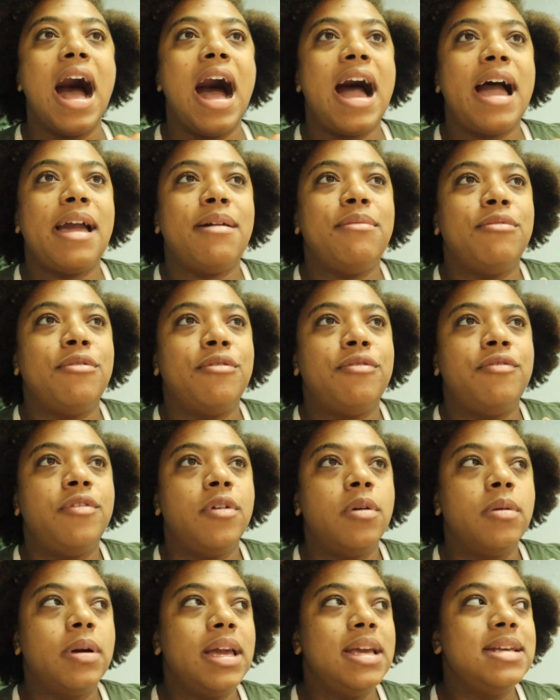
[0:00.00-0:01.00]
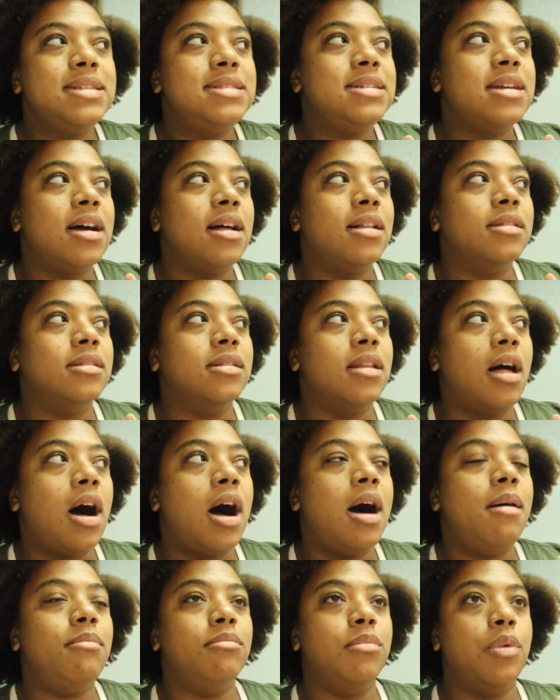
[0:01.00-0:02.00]
I'm focused a
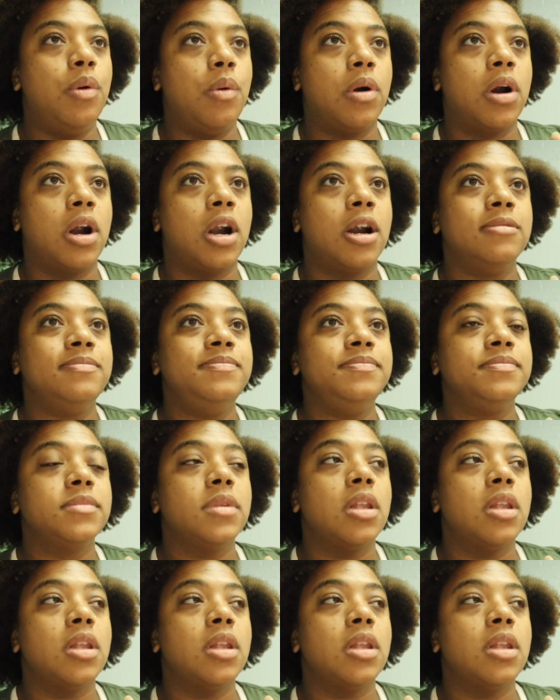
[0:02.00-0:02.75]
lot more